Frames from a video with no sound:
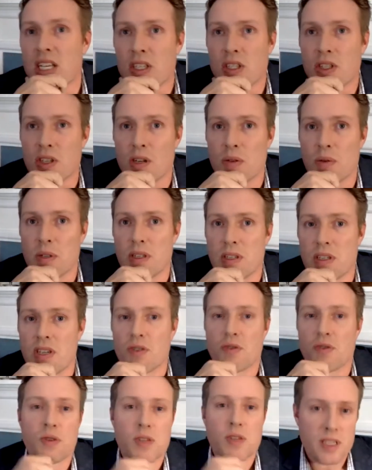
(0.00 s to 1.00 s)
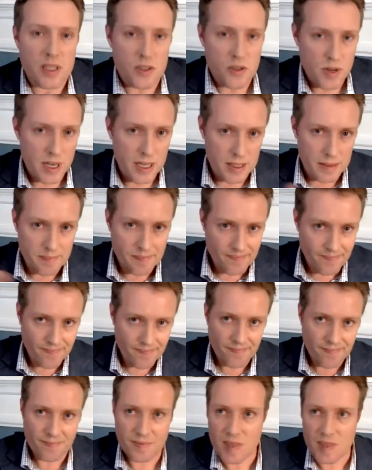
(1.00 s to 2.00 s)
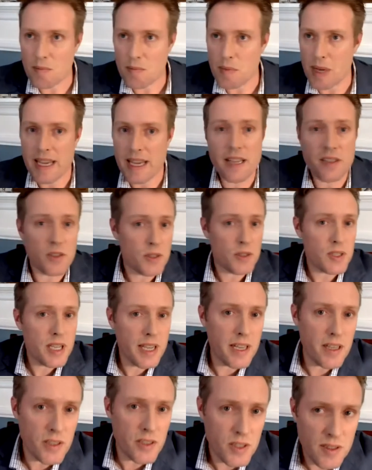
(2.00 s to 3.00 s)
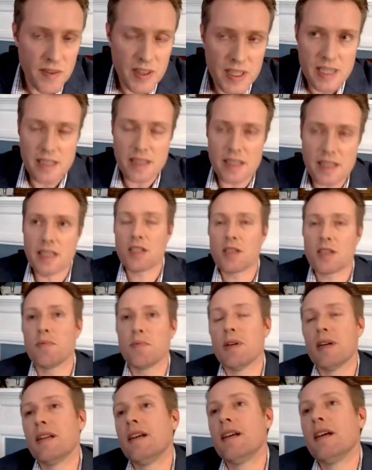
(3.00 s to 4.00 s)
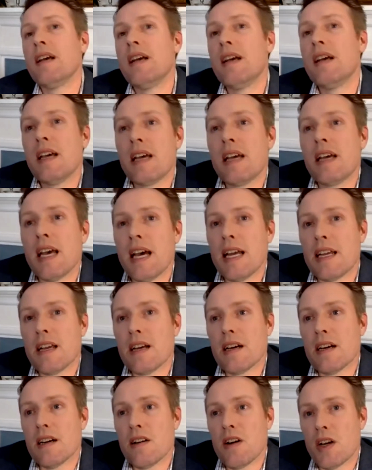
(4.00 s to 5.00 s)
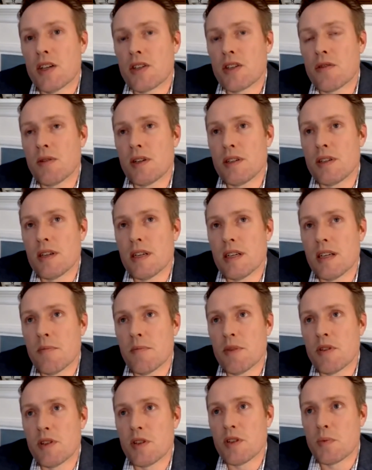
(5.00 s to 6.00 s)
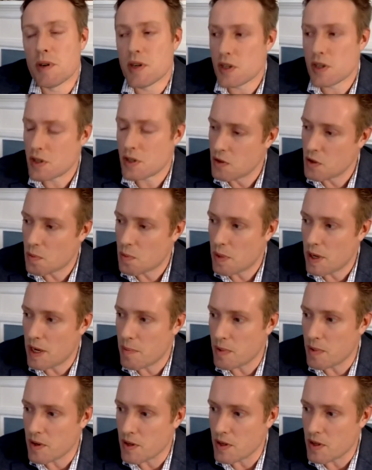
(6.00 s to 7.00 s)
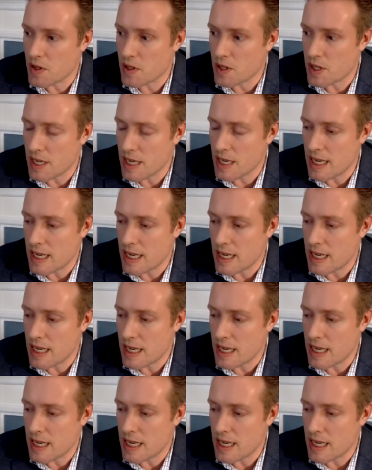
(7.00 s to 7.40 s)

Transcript: it's always interesting to try to make heads or tails of any of this. But any uh, also a, a, number of these British newspapers,